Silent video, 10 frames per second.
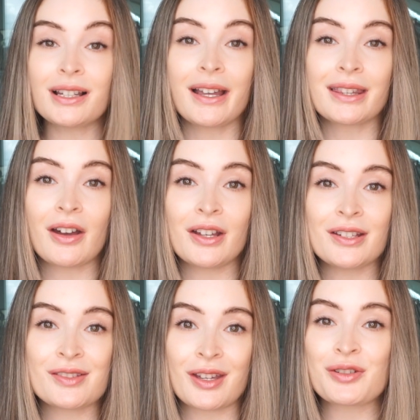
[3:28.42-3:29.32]
like that. I
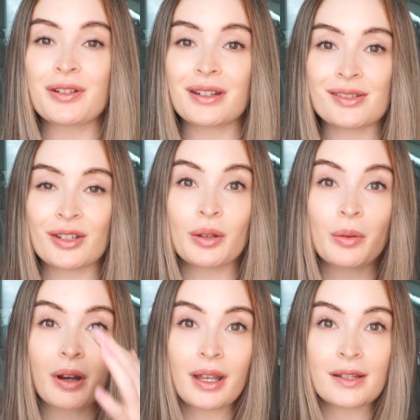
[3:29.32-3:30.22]
use that trick too,
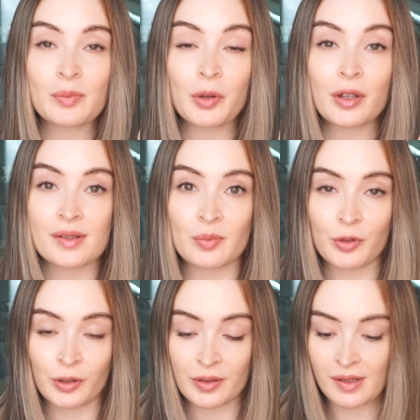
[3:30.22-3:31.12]
where I like to put some
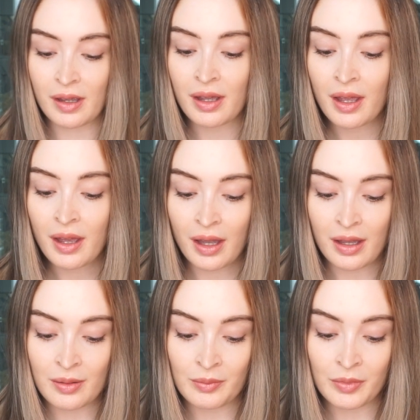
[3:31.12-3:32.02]
bronzer
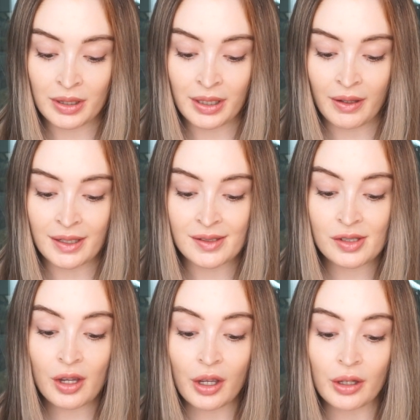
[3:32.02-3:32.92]
in the eye.
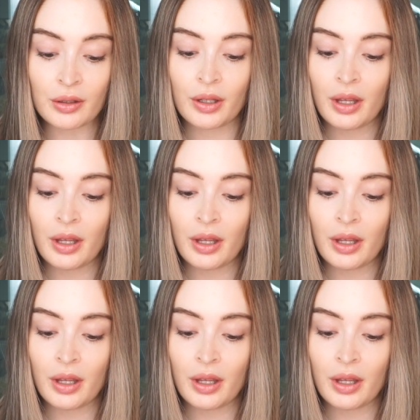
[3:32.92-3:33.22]
So